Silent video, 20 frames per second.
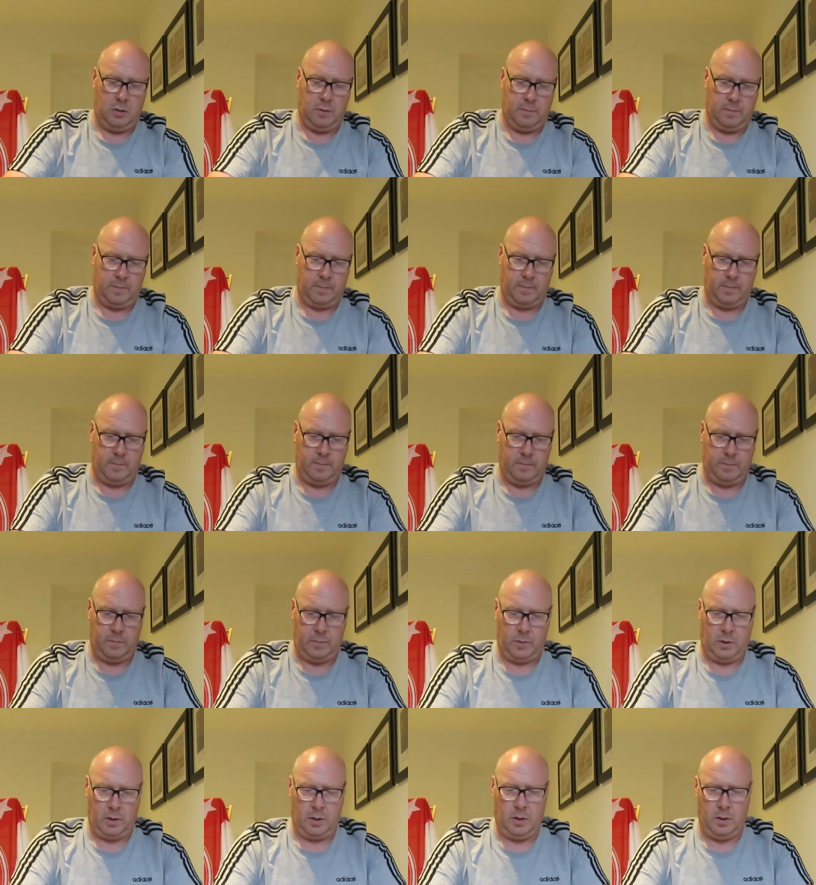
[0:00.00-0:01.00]

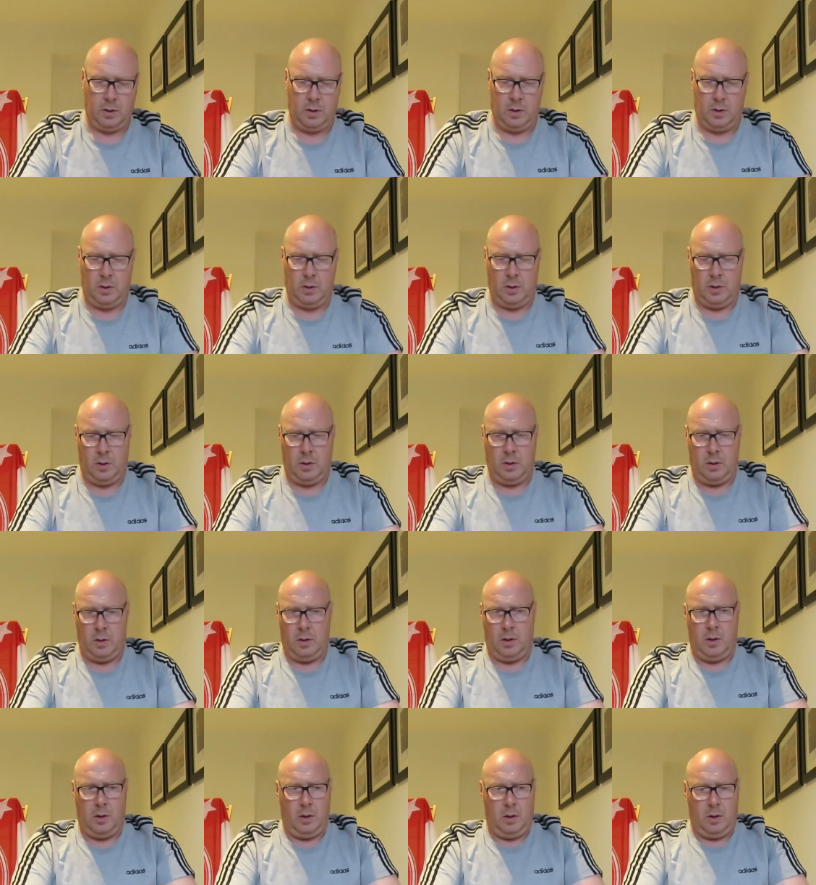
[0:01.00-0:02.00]

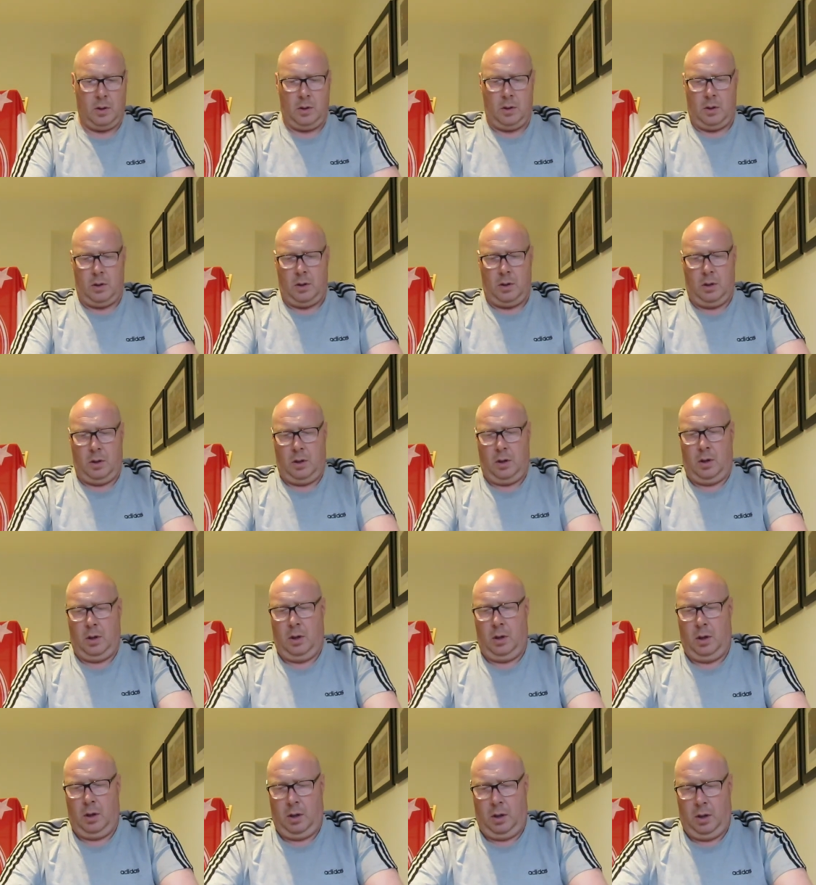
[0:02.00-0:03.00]

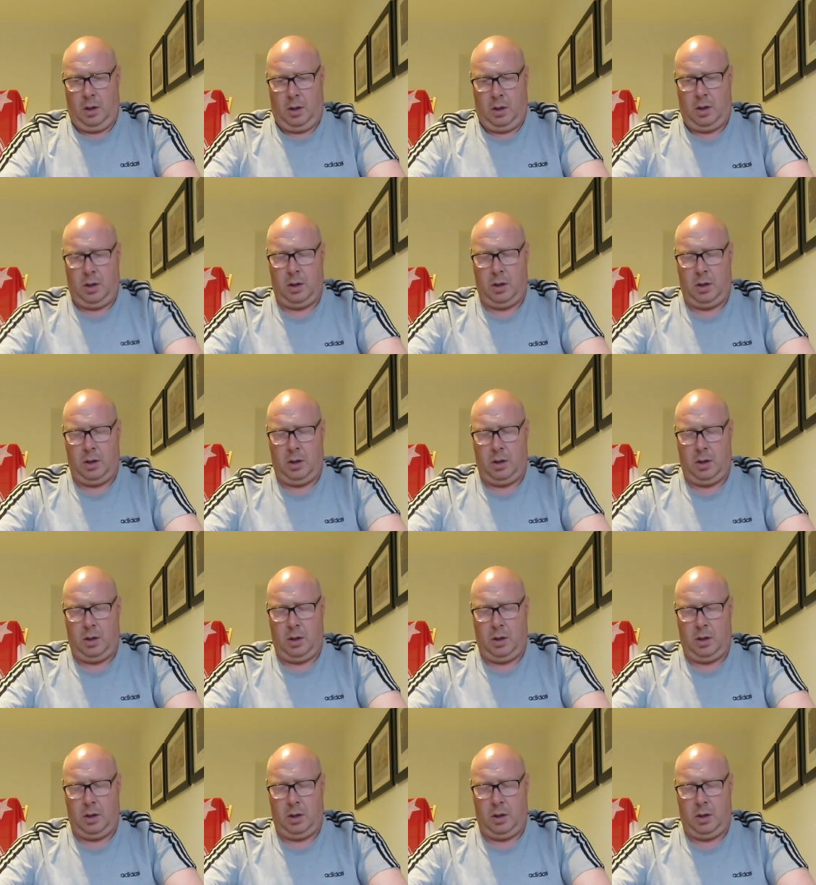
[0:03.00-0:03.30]
(no one is talking)